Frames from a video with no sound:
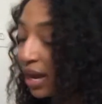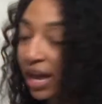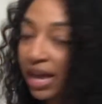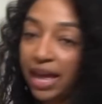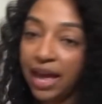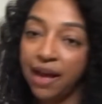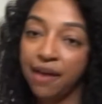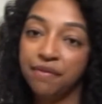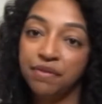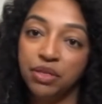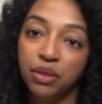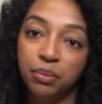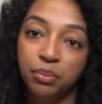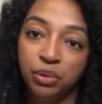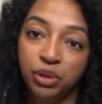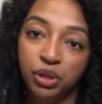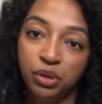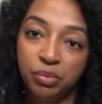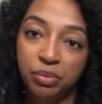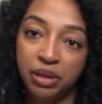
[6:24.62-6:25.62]
I have the
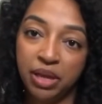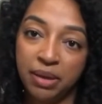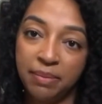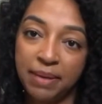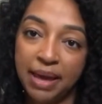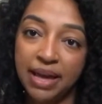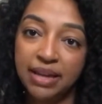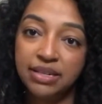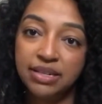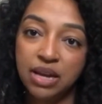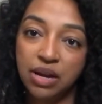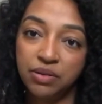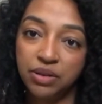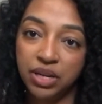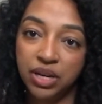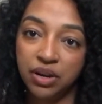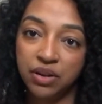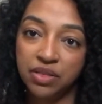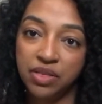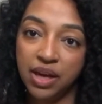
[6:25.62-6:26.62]
blue playmat down
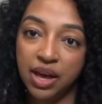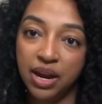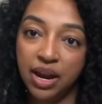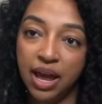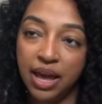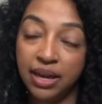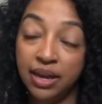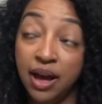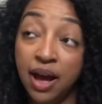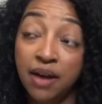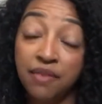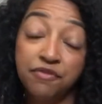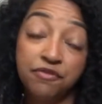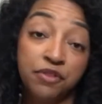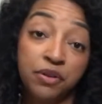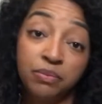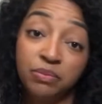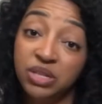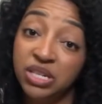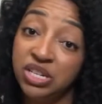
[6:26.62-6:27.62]
here that I got
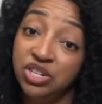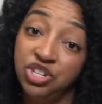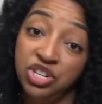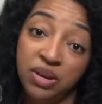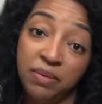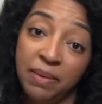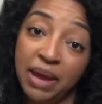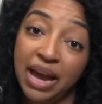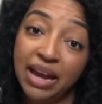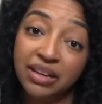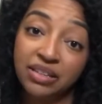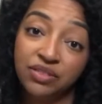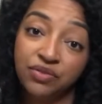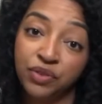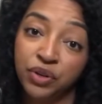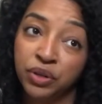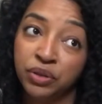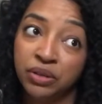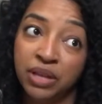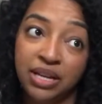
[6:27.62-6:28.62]
from TJ Maxx
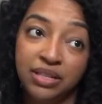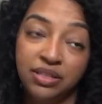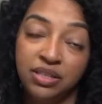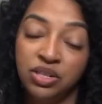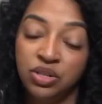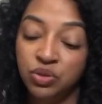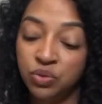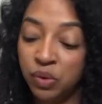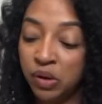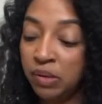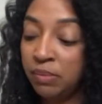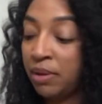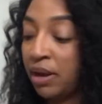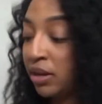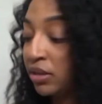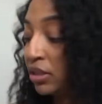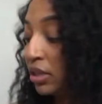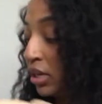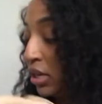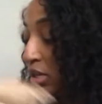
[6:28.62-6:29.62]
for less than 20
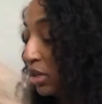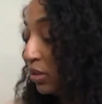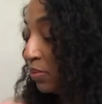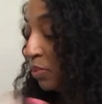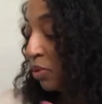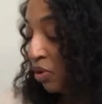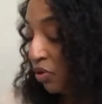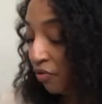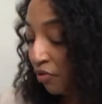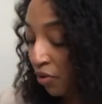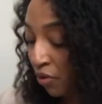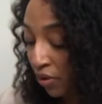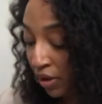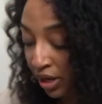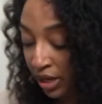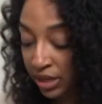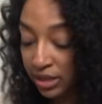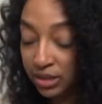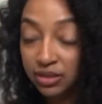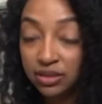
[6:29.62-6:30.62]
bucks, and it's beautiful
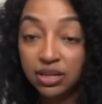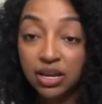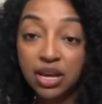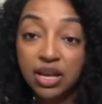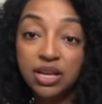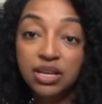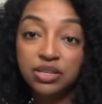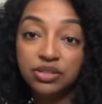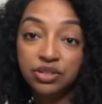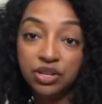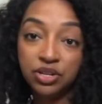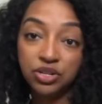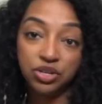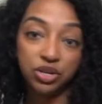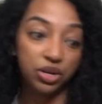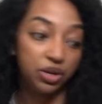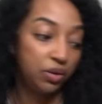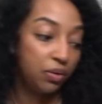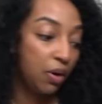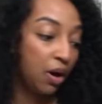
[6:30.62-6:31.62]
and it's such
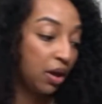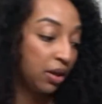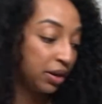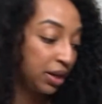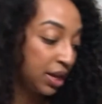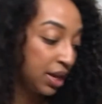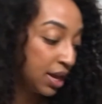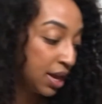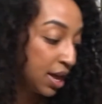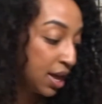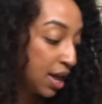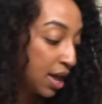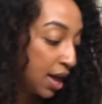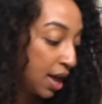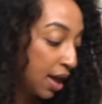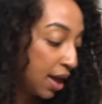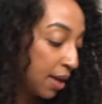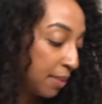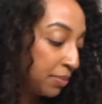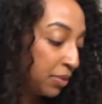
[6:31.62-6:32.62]
good quality.
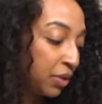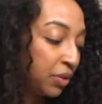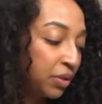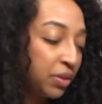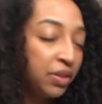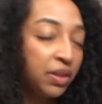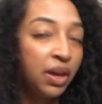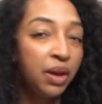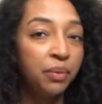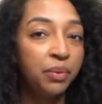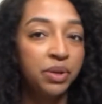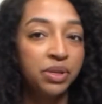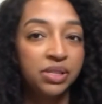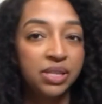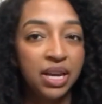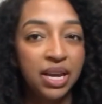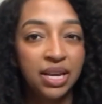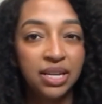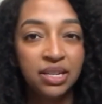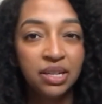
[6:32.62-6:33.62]
The only thing I will
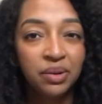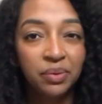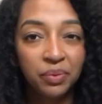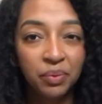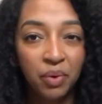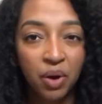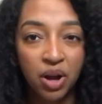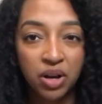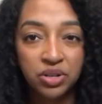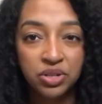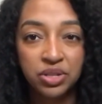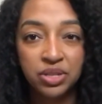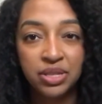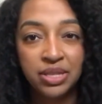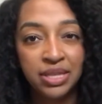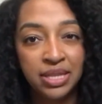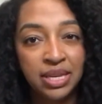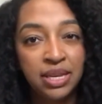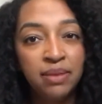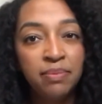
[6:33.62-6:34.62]
say, it didn't wash
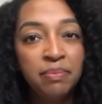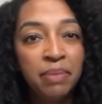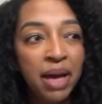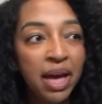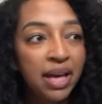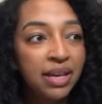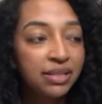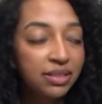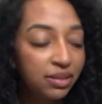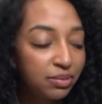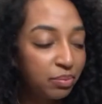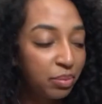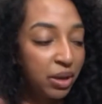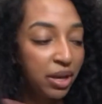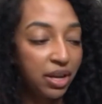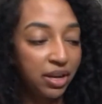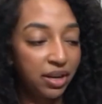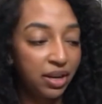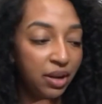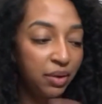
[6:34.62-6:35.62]
the best, but
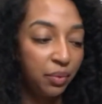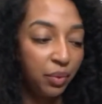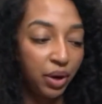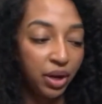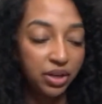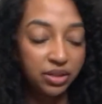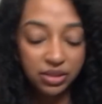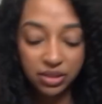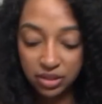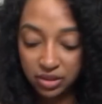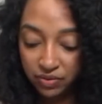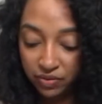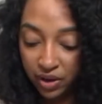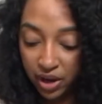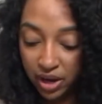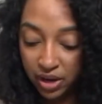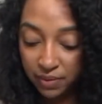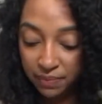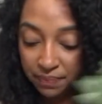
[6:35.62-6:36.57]
it works, it's fine.